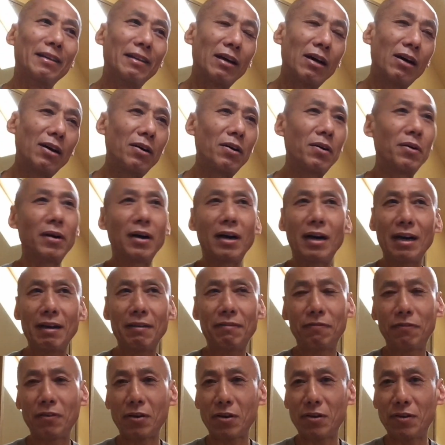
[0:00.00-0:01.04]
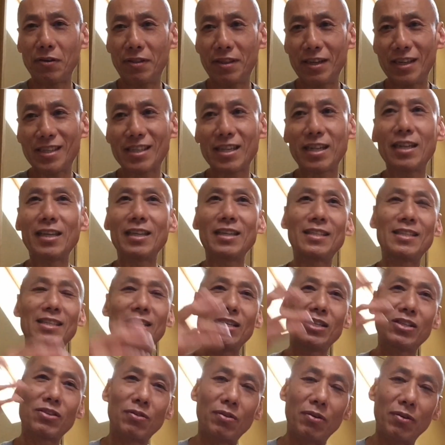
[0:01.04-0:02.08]
oh, I follow this
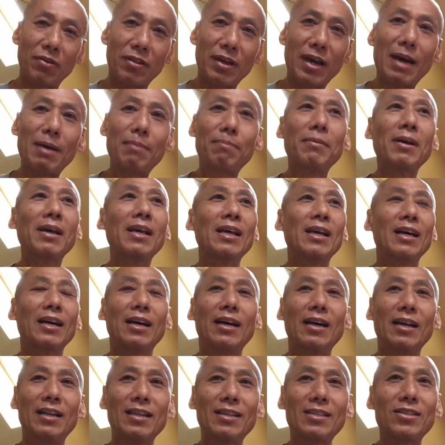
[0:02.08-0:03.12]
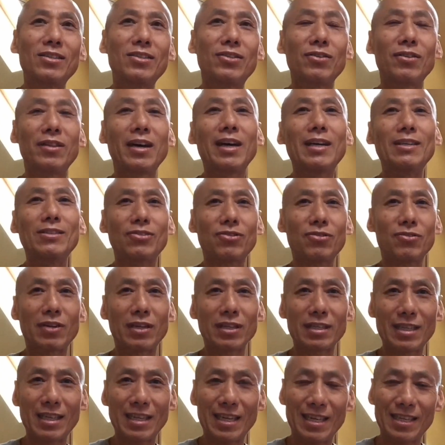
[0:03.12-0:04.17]
lineage or that, I listen to that
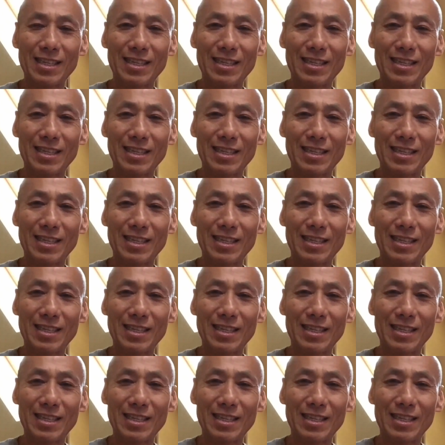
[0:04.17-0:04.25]
instructor, he